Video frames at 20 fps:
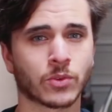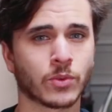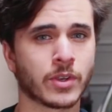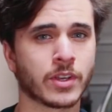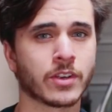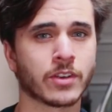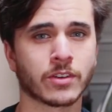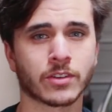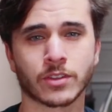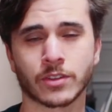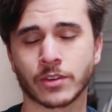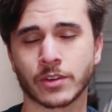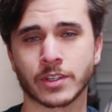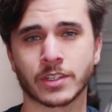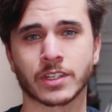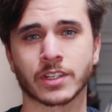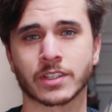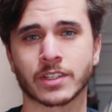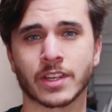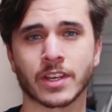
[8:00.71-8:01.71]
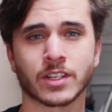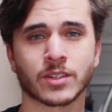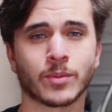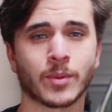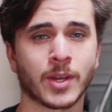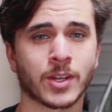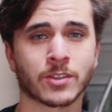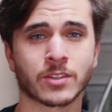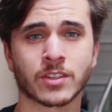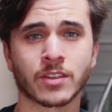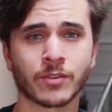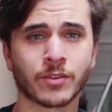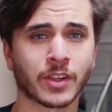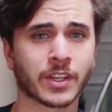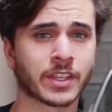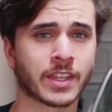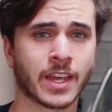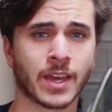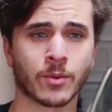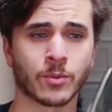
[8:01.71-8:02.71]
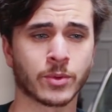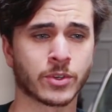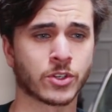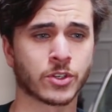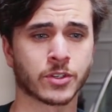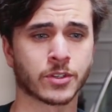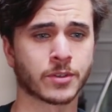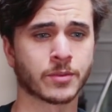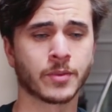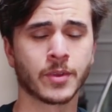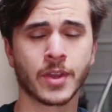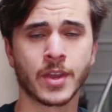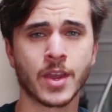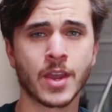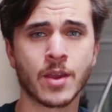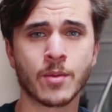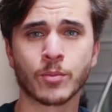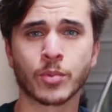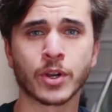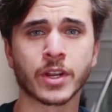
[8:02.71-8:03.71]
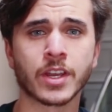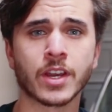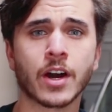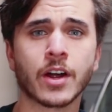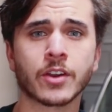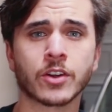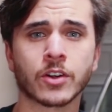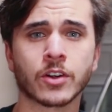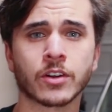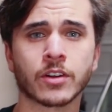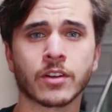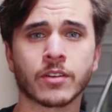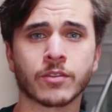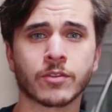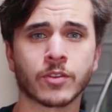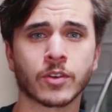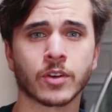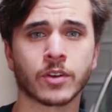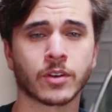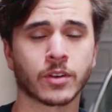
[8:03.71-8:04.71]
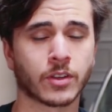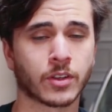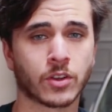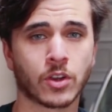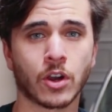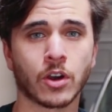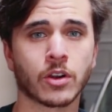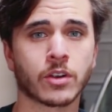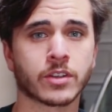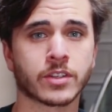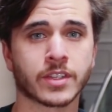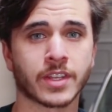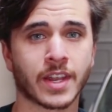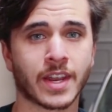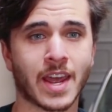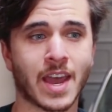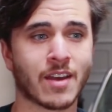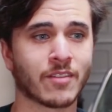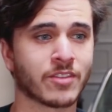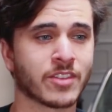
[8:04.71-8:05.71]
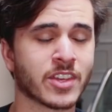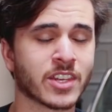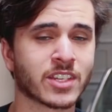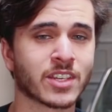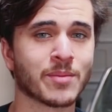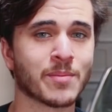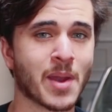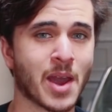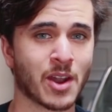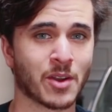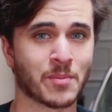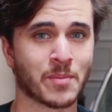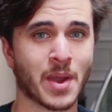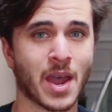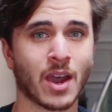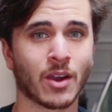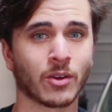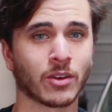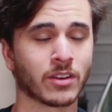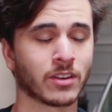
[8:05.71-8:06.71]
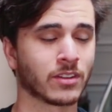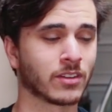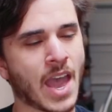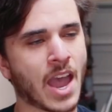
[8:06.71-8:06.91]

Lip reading: 3 years, 36,000 miles, stuff like that, which is pretty unheard of for cars that have this amount of power.